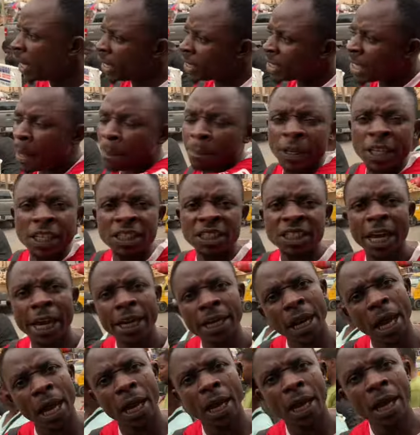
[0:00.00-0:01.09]
It's happening in
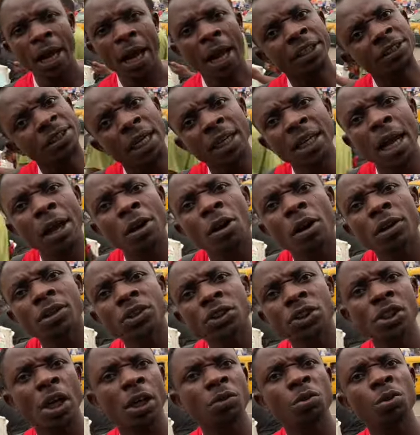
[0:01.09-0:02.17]
China, and China got
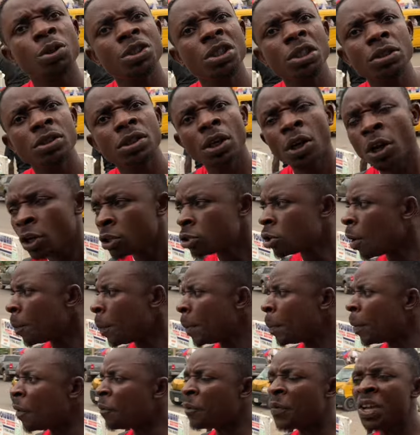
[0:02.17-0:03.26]
result with it. So
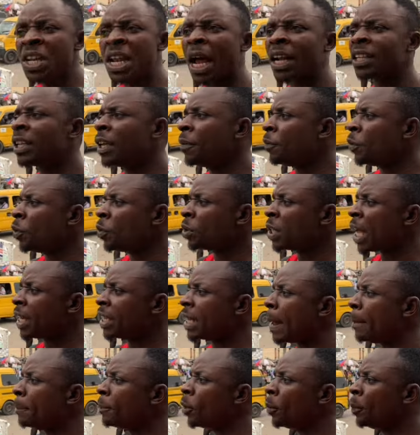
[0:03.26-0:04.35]
people feel that if you take
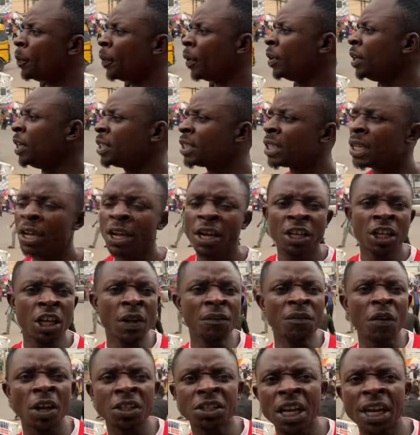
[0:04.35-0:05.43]
them to police,
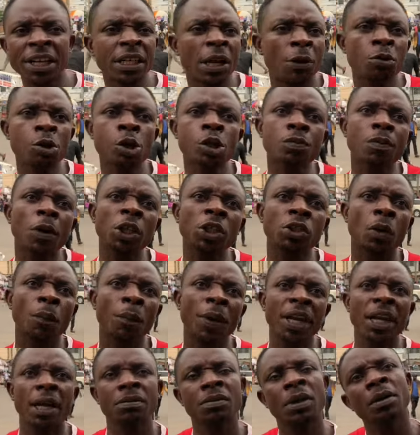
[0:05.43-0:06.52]
give or take, they will use money to
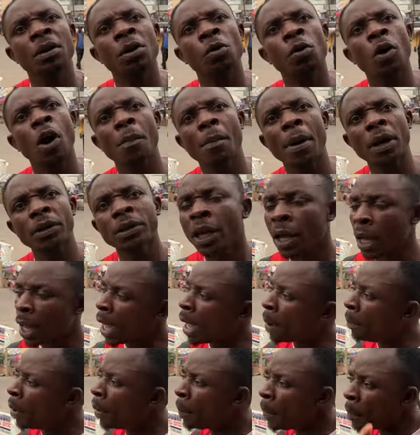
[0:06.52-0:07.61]
pay themselves, they will come out,
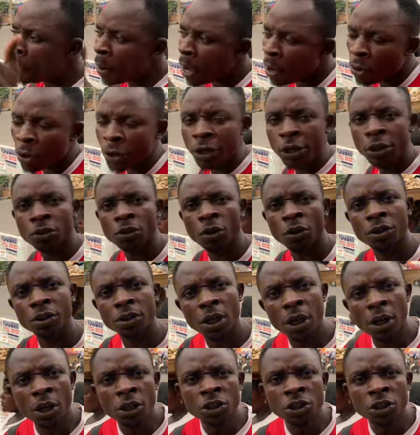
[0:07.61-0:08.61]
and more people are going into it.